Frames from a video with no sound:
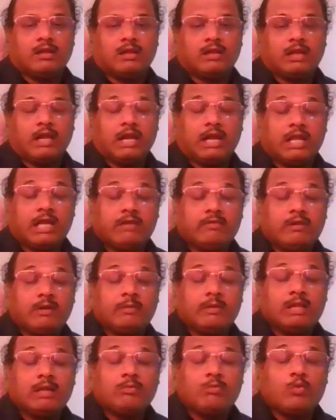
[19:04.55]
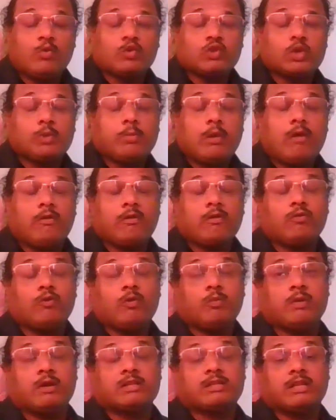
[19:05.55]
And he will be the most powerful
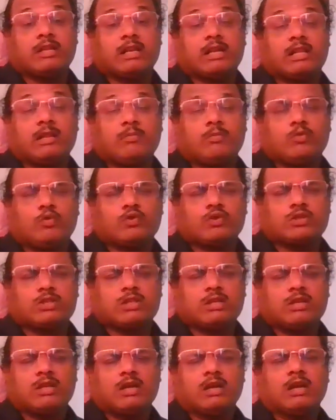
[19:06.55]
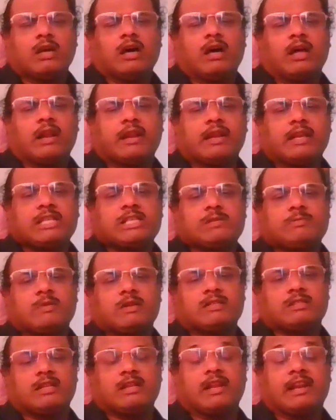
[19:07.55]
person and the most rich
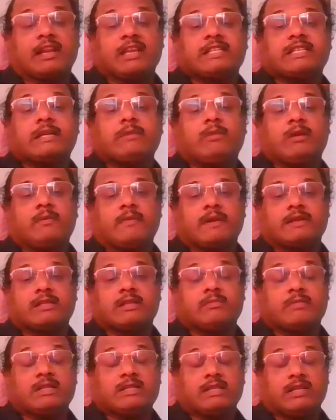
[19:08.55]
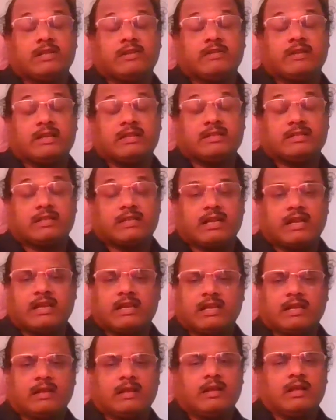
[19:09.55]
person, reachable person basically we can say.
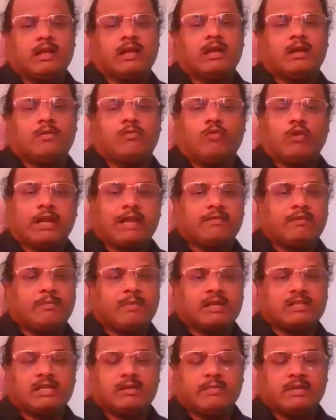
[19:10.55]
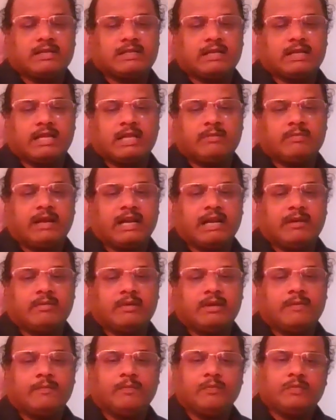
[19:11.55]
And whatever person basically he might
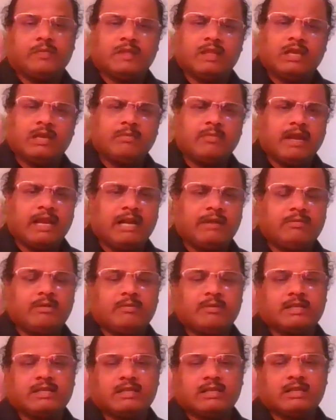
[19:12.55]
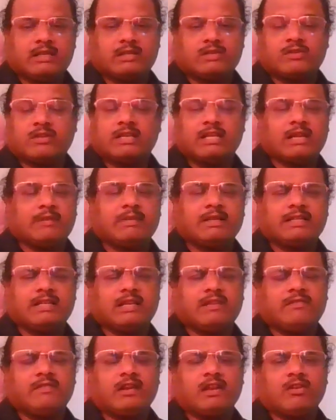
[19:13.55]
be basically. So here basically
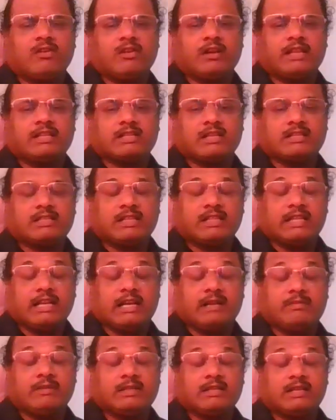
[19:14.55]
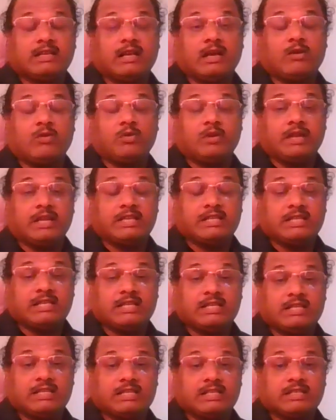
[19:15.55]
we are not discussing that basically how rich
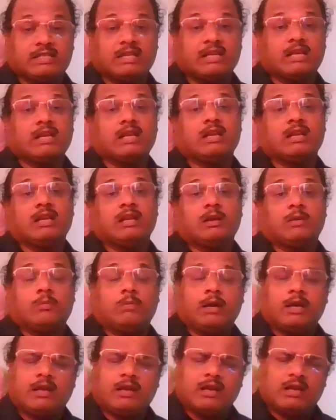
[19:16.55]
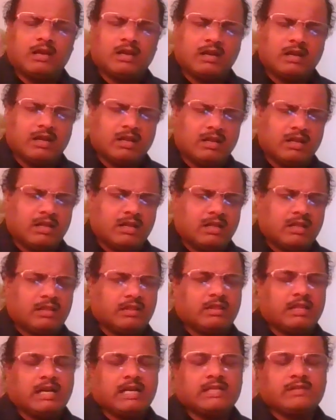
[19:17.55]
he is, but
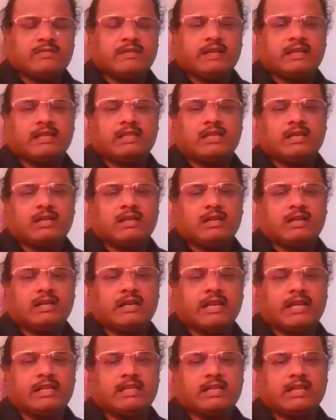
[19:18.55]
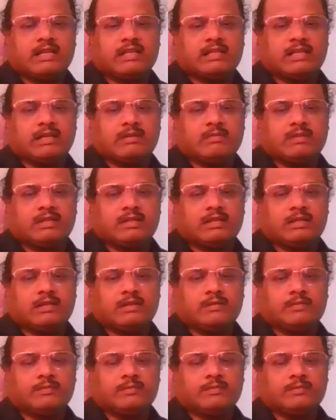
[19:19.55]
that's very the dangerous thing basically.